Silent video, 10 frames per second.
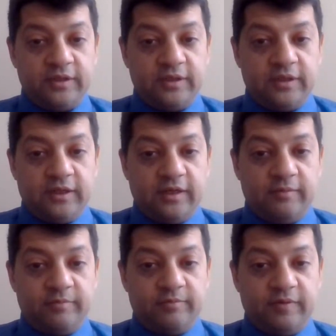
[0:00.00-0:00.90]

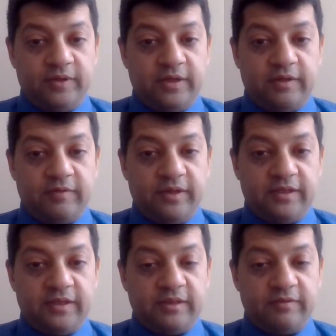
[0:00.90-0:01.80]
If you didn't have any,
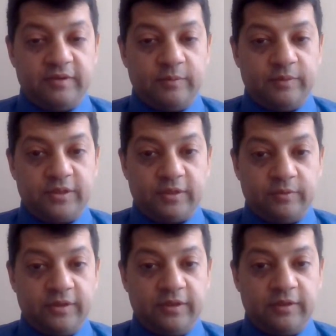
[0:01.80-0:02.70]
if no one sold
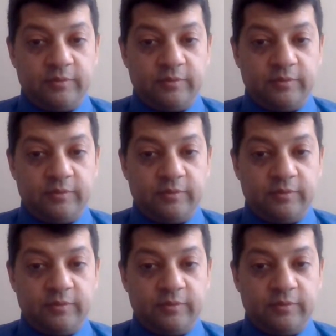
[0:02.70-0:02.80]
anything,